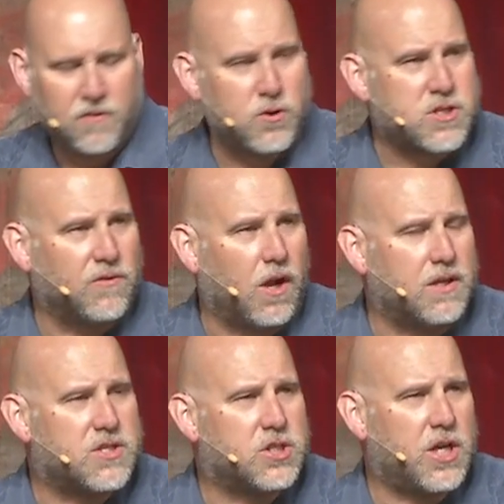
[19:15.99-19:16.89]
First of all,
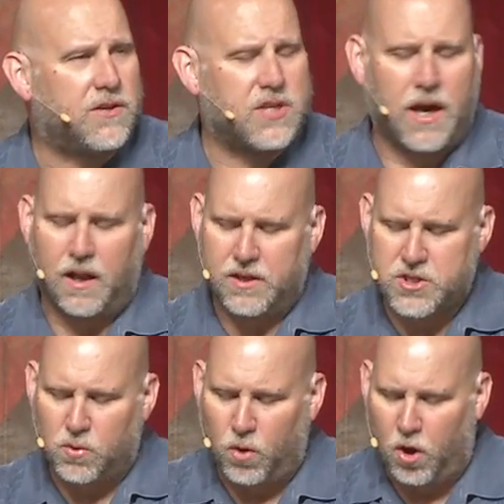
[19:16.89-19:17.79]
he's a Gentile,
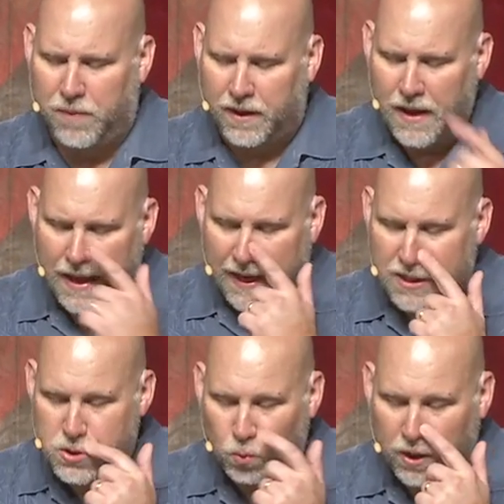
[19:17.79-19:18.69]
he's a Roman, and
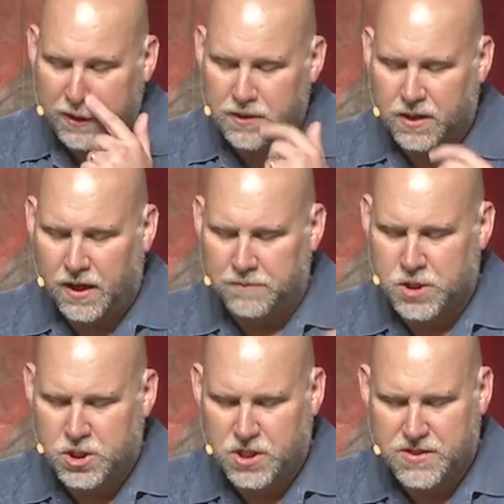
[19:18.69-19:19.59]
he's willing to come
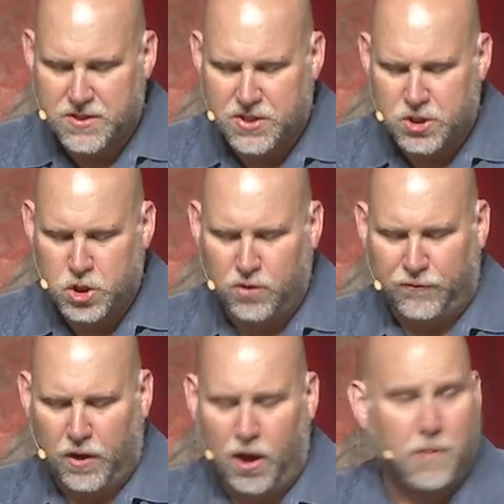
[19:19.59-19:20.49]
to Jesus, a Jew,
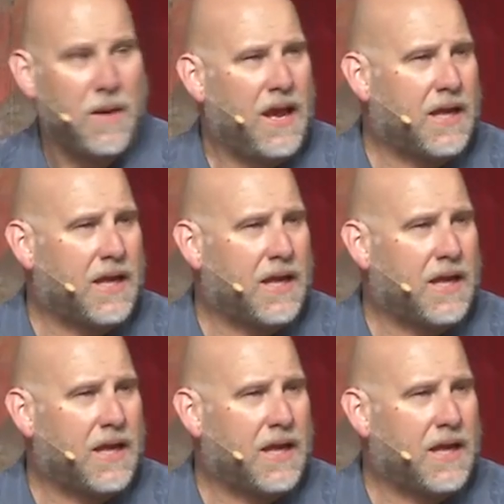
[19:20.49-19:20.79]
for help.